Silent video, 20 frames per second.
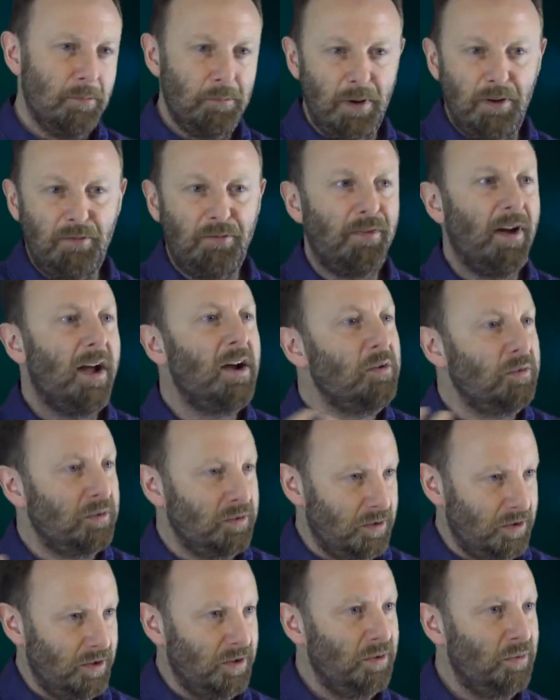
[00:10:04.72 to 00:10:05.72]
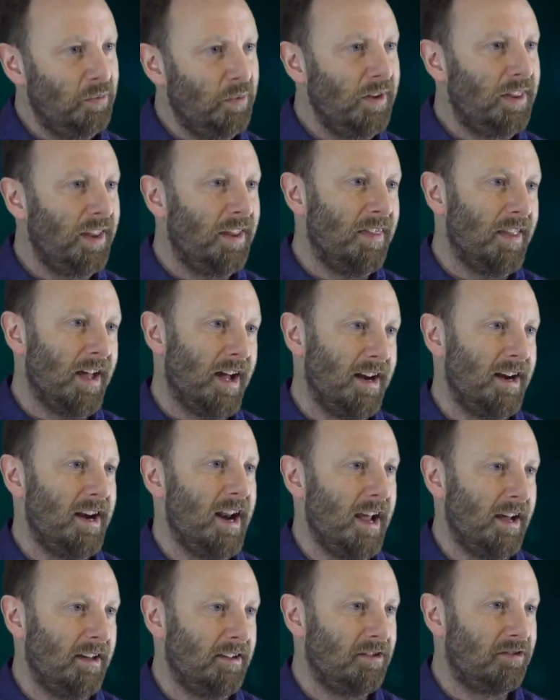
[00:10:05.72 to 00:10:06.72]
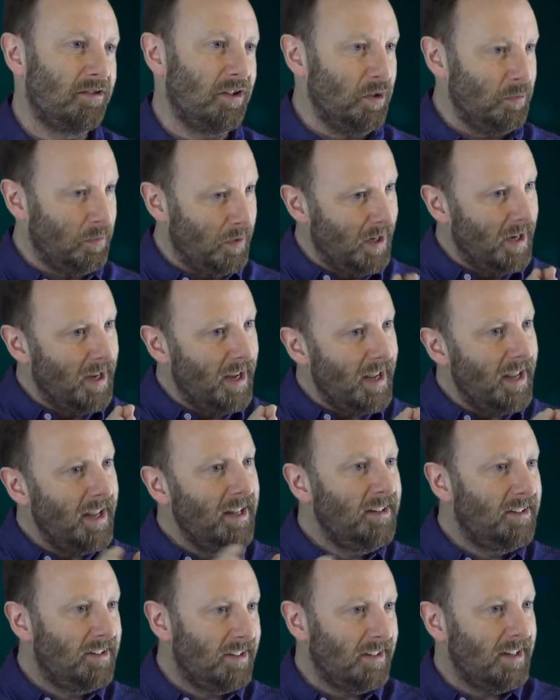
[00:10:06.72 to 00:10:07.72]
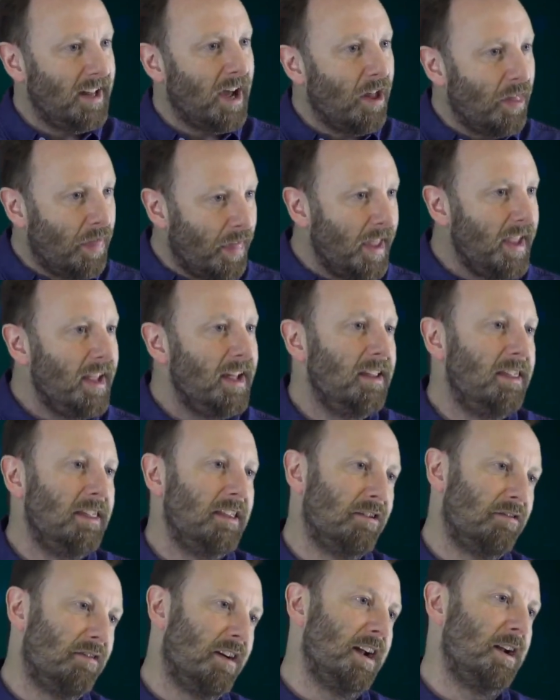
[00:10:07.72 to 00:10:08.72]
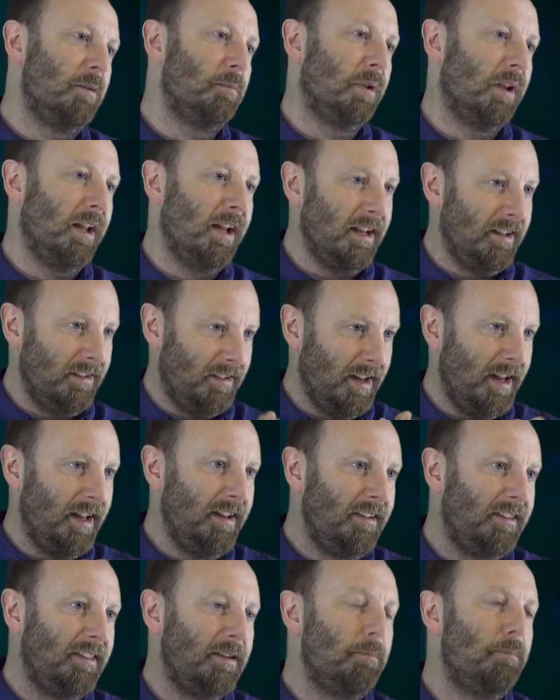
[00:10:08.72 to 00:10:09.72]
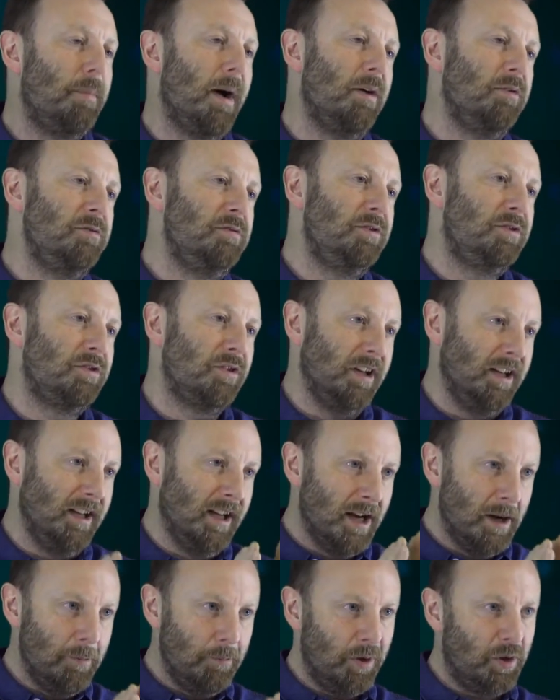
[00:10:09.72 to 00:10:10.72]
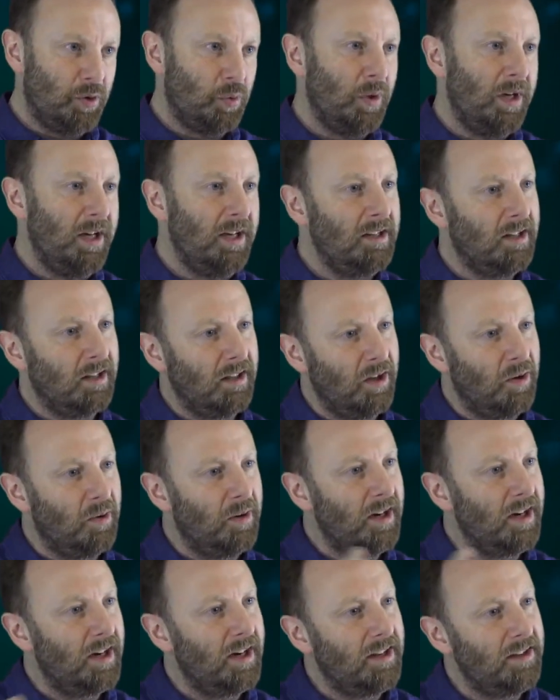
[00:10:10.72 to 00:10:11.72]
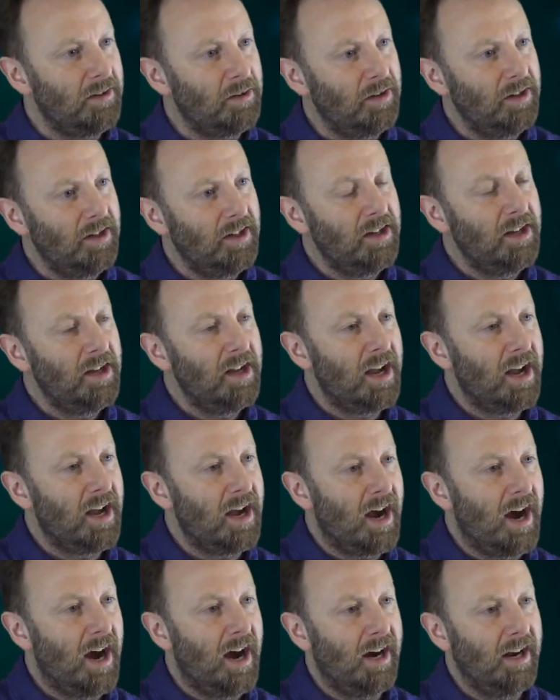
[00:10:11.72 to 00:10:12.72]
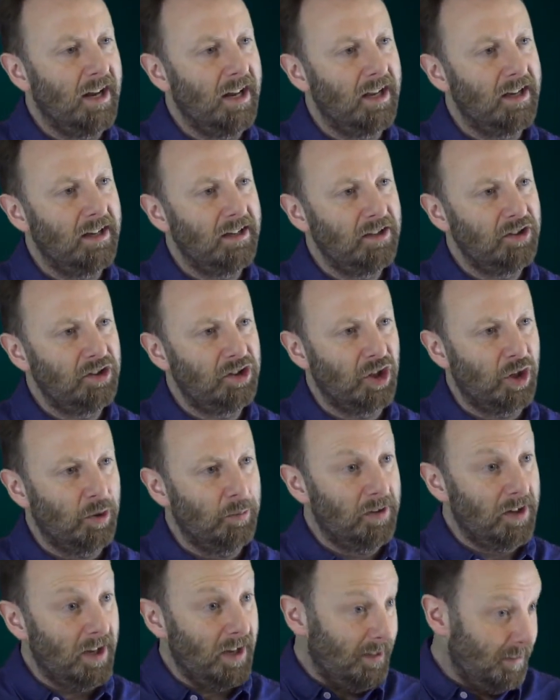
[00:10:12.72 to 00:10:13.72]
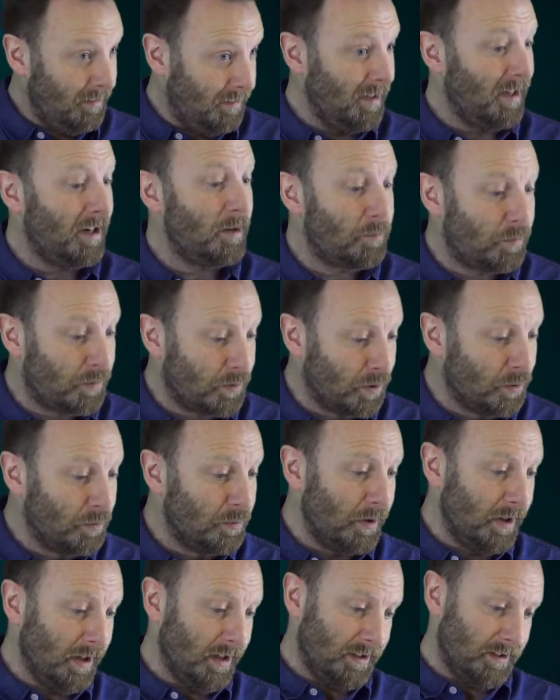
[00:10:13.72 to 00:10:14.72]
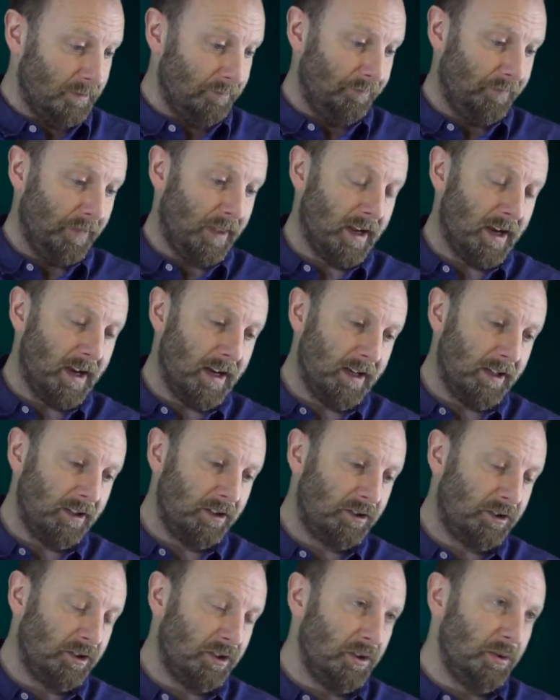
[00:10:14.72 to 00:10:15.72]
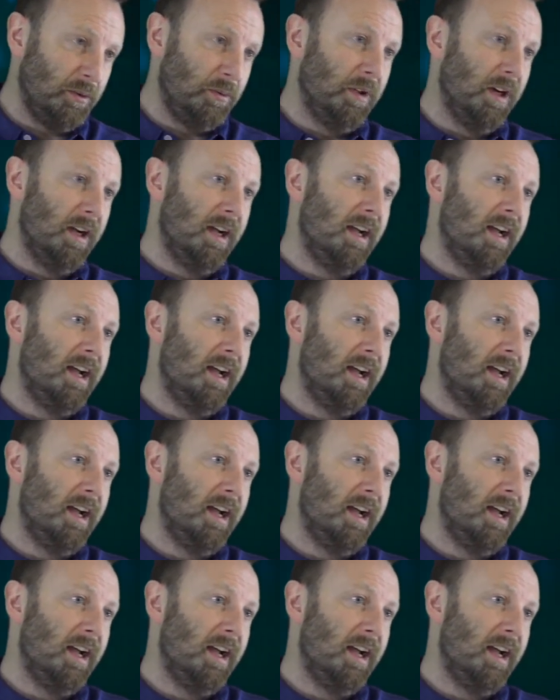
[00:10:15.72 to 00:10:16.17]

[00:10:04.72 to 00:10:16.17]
be found within that next group? Are they in the right place? Is the boundary between the lower and the higher jobs, is that appropriate to